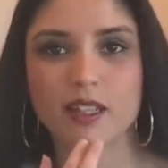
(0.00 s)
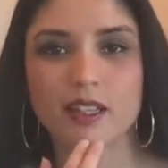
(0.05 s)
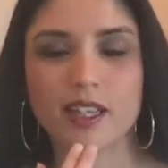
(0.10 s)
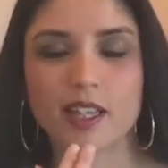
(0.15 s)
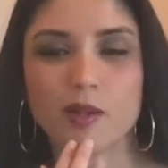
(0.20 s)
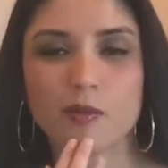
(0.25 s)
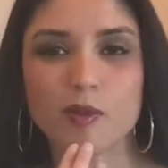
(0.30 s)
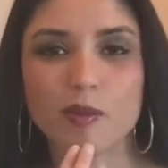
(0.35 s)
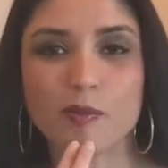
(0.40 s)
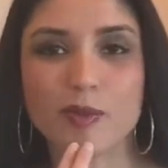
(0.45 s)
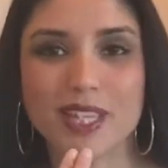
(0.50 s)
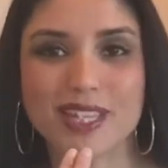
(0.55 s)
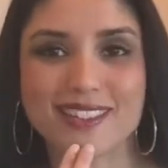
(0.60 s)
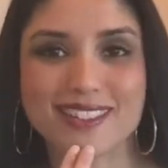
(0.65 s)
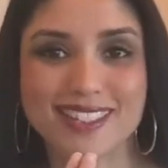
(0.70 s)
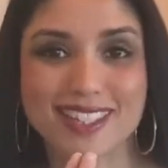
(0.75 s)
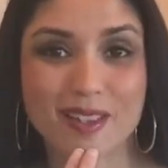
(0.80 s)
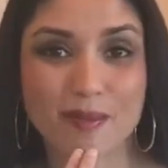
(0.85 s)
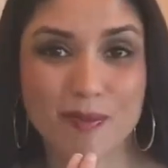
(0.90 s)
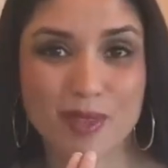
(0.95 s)
It will mean
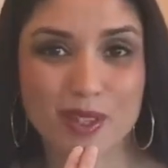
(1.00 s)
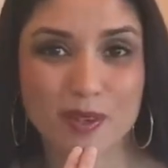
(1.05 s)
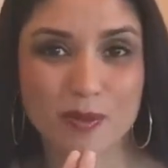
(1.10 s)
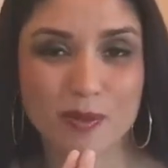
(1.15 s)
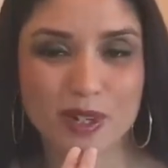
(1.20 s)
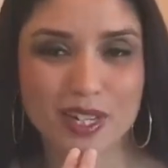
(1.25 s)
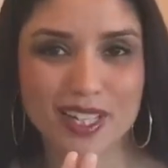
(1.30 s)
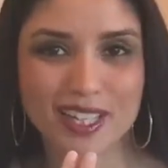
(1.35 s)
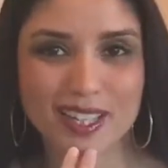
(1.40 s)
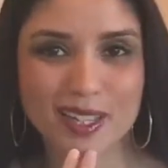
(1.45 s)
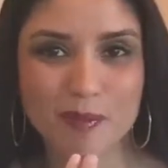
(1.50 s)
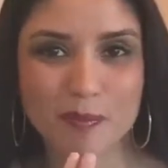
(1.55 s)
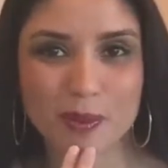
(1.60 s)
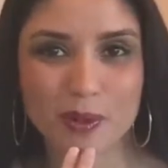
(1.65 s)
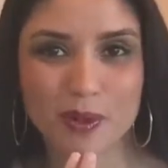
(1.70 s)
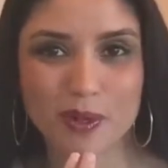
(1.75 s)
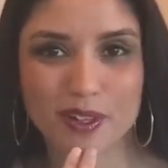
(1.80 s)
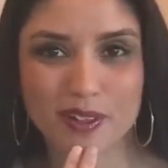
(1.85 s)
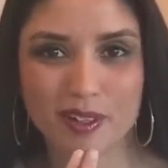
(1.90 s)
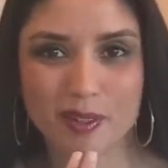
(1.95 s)
something really
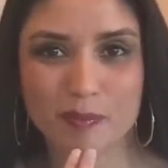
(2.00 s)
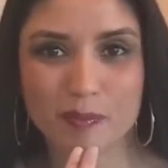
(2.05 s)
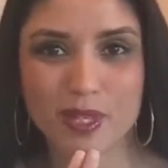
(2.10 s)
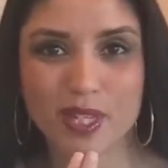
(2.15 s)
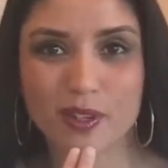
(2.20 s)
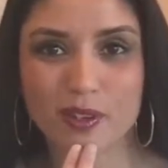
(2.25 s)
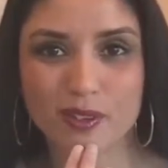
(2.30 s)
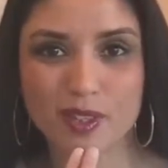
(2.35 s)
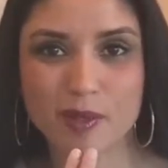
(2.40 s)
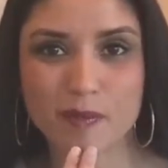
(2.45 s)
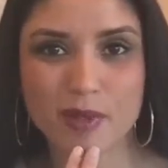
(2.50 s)
important beyond the